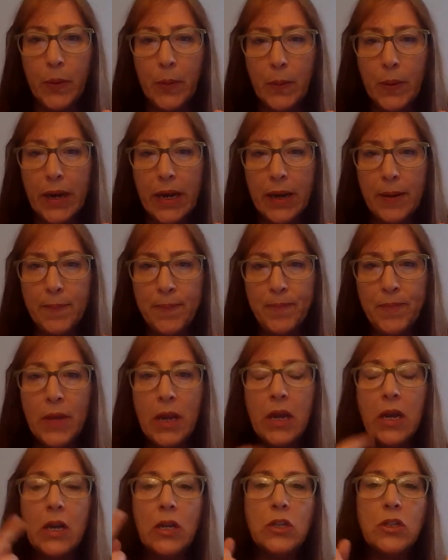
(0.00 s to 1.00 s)
Okay,
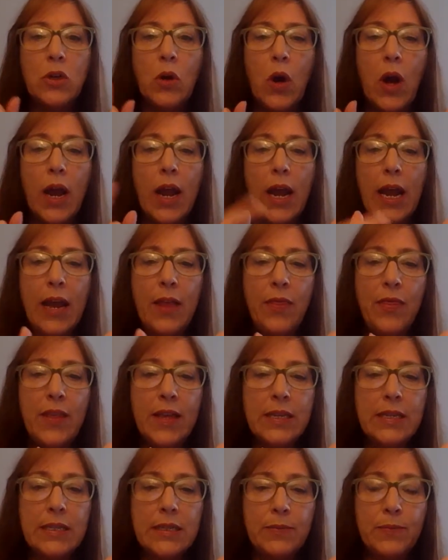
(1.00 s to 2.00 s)
so in
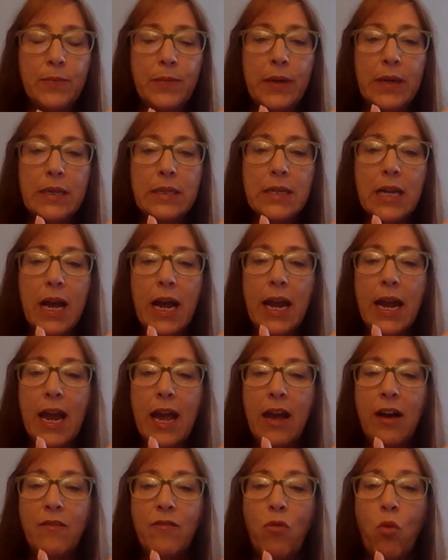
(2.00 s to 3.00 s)
this piece I
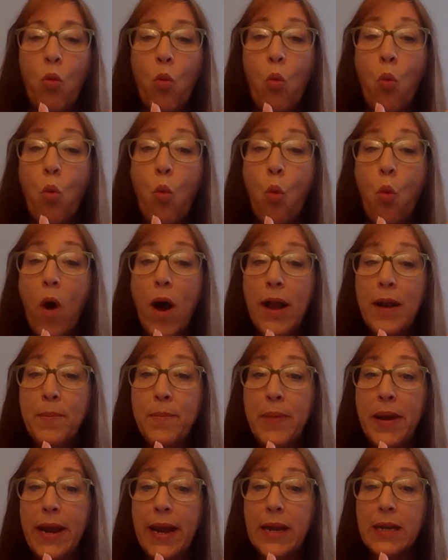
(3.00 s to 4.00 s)
have 1
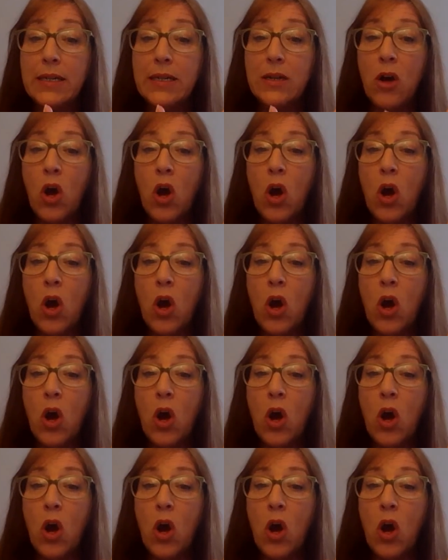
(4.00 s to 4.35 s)
bit,